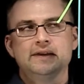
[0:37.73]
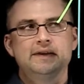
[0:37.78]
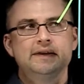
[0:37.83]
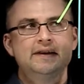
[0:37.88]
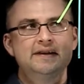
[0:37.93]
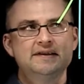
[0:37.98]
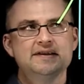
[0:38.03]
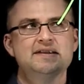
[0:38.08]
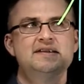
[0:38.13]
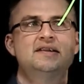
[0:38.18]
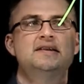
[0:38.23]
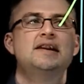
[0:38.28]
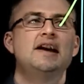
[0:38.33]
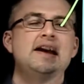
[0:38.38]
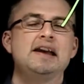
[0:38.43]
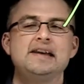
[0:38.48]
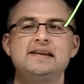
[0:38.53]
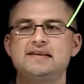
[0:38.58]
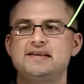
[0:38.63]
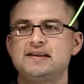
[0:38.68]
this is an
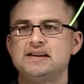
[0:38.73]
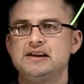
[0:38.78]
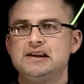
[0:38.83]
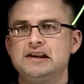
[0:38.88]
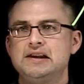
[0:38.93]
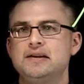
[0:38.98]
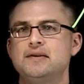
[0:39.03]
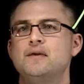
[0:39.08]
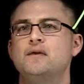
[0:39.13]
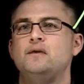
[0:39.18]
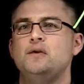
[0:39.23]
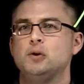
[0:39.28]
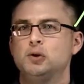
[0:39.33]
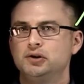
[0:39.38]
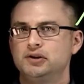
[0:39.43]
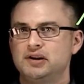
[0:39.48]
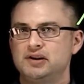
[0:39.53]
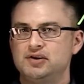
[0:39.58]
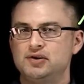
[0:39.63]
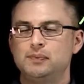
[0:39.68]
AC
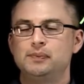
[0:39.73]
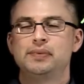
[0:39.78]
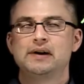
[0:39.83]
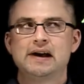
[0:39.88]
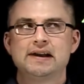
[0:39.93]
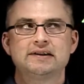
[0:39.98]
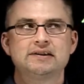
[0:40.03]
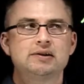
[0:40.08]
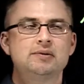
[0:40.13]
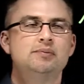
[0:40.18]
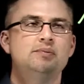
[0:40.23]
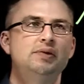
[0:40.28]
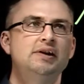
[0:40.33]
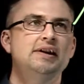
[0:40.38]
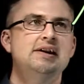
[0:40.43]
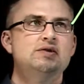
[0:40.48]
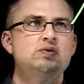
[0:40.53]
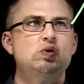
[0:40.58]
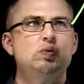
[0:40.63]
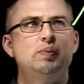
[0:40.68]
voltage, but
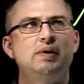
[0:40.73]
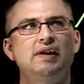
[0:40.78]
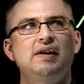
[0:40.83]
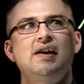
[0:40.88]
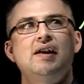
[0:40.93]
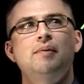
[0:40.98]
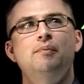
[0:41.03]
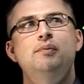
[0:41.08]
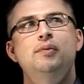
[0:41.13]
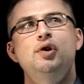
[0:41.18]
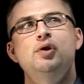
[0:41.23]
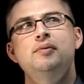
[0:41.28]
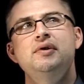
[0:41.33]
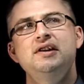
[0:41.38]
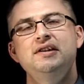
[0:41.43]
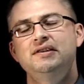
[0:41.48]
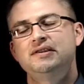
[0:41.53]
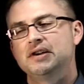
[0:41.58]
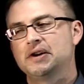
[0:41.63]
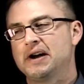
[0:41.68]
because we're picking a moment
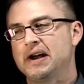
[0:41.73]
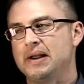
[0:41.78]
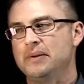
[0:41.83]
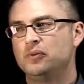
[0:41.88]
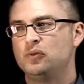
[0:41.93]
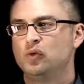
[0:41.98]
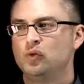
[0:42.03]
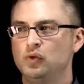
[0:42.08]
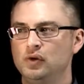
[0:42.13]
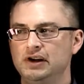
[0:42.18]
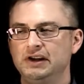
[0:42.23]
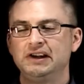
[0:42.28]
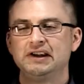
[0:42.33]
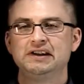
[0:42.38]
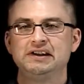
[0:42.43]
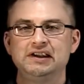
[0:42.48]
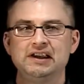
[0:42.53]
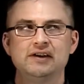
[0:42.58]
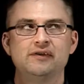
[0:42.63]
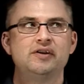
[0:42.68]
in time, we can
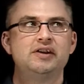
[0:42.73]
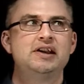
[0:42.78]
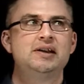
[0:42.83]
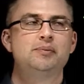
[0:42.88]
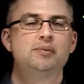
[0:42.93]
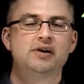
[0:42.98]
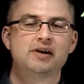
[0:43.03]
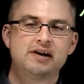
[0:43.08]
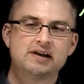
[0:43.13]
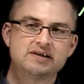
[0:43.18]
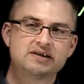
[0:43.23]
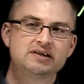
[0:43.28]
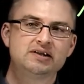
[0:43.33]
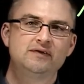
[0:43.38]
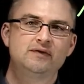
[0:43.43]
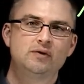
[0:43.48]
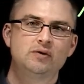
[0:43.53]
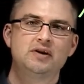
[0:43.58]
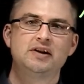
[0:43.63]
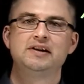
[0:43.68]
give it a
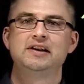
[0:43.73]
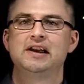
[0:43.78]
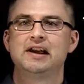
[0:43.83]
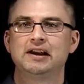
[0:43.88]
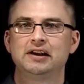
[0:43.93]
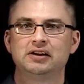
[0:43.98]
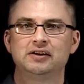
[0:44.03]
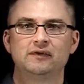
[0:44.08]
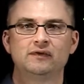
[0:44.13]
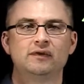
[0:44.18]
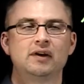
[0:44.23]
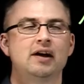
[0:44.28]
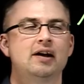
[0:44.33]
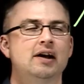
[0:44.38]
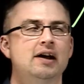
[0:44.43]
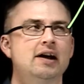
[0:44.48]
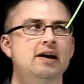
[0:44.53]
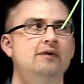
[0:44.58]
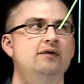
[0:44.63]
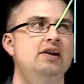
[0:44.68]
positive or a negative
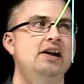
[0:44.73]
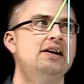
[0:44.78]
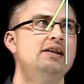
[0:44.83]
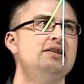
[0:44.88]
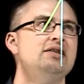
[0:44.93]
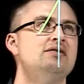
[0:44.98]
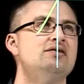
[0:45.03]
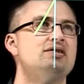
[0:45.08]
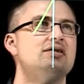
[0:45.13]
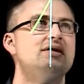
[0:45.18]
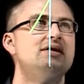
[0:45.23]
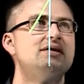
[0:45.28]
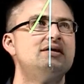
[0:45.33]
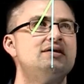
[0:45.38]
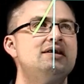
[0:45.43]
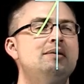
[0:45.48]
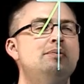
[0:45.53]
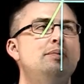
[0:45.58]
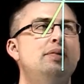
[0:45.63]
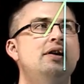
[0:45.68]
value. And so this is
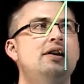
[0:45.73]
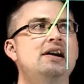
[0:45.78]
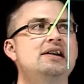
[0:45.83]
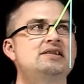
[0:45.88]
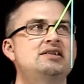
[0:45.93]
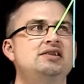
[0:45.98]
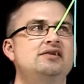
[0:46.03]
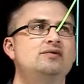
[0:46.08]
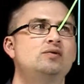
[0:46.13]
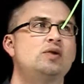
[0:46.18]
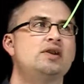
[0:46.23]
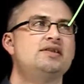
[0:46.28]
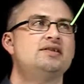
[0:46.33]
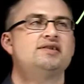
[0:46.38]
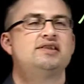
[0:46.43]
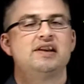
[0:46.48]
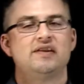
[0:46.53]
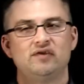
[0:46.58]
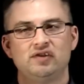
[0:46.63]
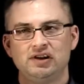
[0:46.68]
a positive
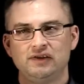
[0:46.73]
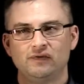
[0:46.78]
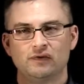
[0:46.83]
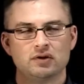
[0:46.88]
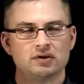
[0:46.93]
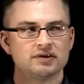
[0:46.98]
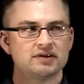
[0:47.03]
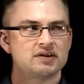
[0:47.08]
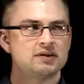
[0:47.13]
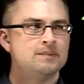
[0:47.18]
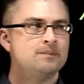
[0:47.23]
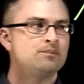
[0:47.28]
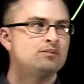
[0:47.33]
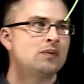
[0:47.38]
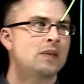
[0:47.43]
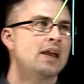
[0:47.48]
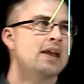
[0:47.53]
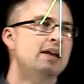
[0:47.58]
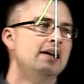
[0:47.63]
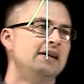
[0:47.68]
170 volts,
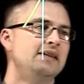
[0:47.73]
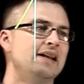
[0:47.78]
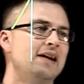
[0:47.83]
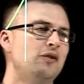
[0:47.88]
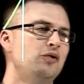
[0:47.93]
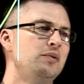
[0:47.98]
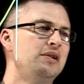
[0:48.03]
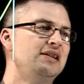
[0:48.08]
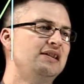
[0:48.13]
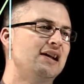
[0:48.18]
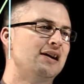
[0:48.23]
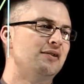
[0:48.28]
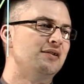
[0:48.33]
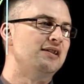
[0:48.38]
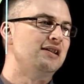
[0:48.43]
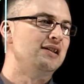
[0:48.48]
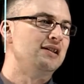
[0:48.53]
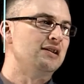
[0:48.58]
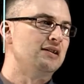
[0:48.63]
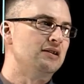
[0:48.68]
and that would be down
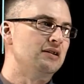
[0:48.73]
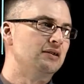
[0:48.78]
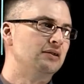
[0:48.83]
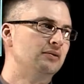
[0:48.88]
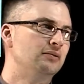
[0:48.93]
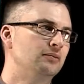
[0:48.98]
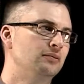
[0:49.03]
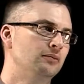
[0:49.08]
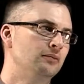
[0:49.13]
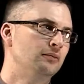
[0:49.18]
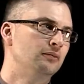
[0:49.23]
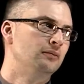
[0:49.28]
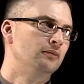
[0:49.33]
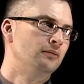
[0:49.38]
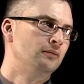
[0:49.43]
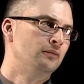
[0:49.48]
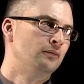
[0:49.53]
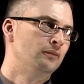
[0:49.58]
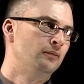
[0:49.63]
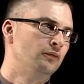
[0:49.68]
here,
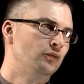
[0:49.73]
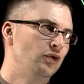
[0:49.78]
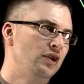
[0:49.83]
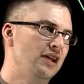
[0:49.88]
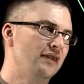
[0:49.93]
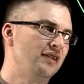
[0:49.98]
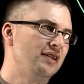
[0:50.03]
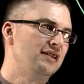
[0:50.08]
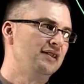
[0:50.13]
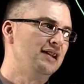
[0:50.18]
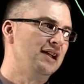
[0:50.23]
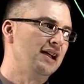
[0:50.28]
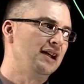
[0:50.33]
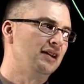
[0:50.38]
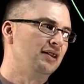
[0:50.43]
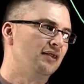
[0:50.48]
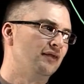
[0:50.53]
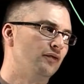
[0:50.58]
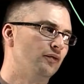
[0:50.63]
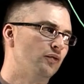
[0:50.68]
we have a
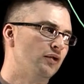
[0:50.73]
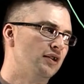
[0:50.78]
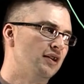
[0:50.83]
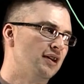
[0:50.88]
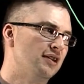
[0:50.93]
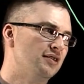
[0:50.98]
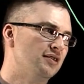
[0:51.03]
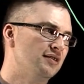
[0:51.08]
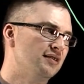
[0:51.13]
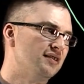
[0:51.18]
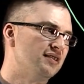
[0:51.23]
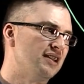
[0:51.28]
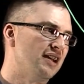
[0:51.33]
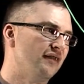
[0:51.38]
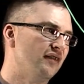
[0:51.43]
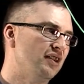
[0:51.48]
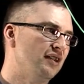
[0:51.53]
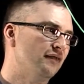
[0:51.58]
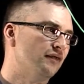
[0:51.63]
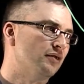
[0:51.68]
negative
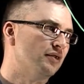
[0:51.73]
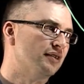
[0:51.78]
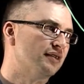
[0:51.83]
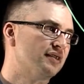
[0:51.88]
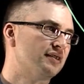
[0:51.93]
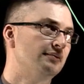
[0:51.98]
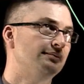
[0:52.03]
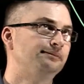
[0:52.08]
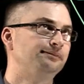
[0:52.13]
170 volts.